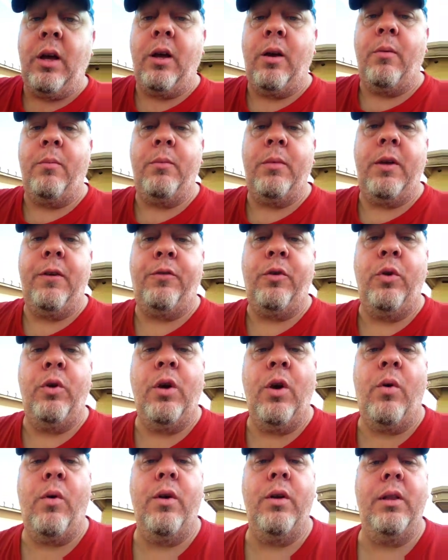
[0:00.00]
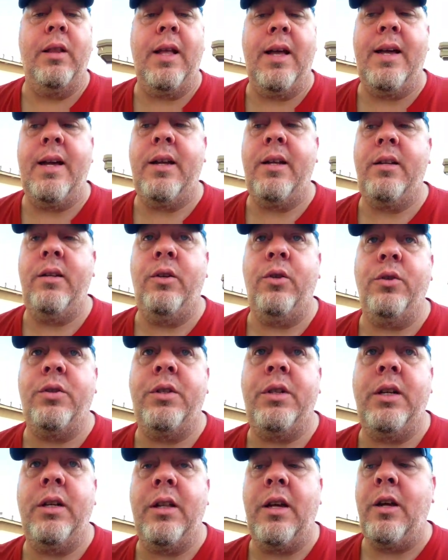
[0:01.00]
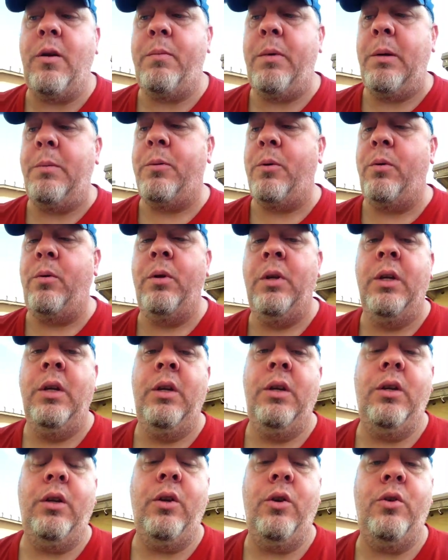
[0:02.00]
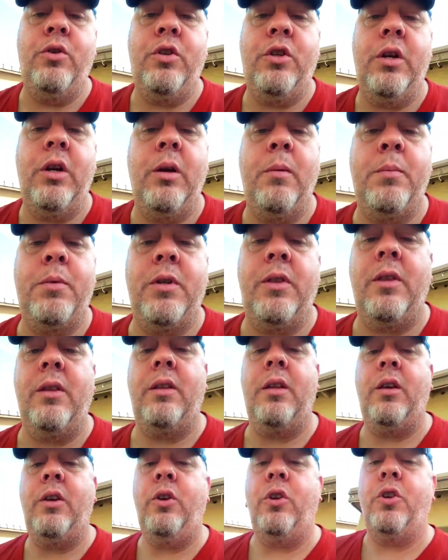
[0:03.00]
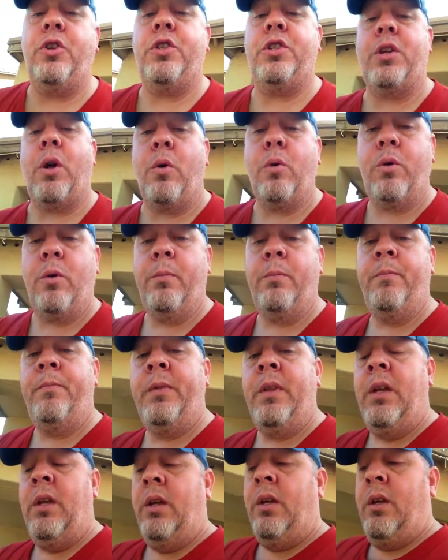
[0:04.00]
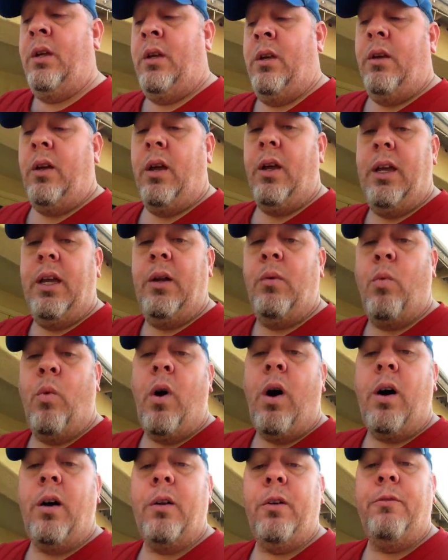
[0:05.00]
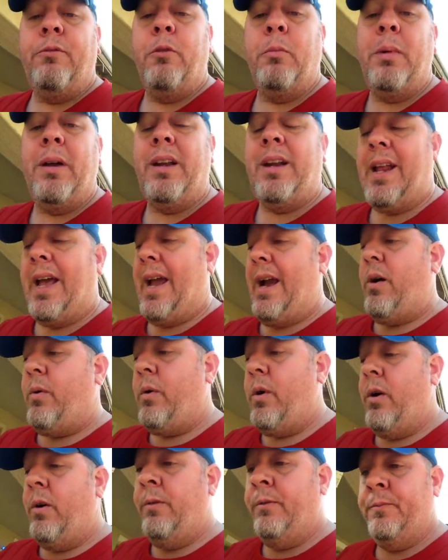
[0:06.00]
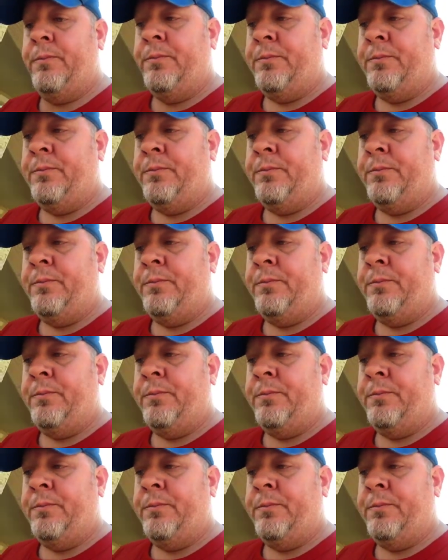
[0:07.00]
If you go online, you'll see a lot of people use chips, and they tell you to soak them in water for about an hour.